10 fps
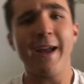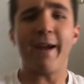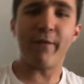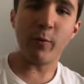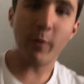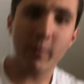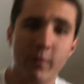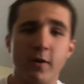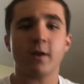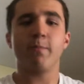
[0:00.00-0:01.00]
everyone, and
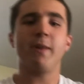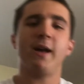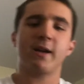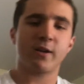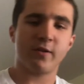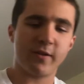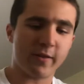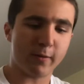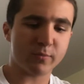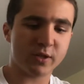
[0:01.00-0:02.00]
welcome back to
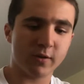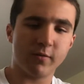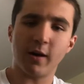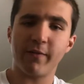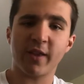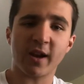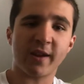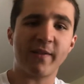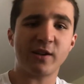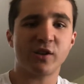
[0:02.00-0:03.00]
another episode of The
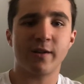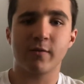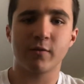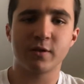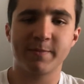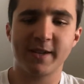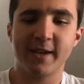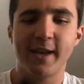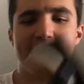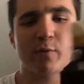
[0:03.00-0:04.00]
Unconventional Outdoorsman.
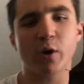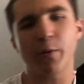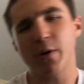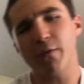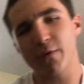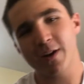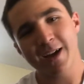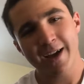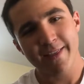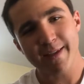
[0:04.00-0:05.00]
Today we're going over
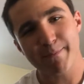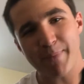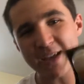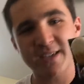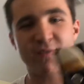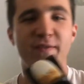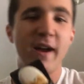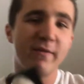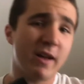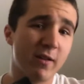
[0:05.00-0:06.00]
the best
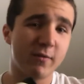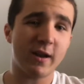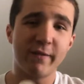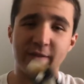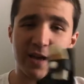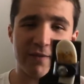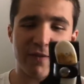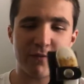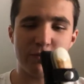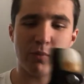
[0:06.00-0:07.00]
$5 knife that I've
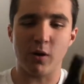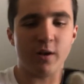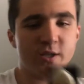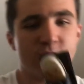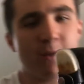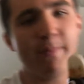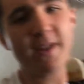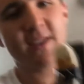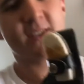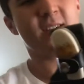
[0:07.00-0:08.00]
ever bought. So I
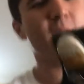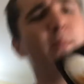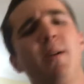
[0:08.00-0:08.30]
picked this up,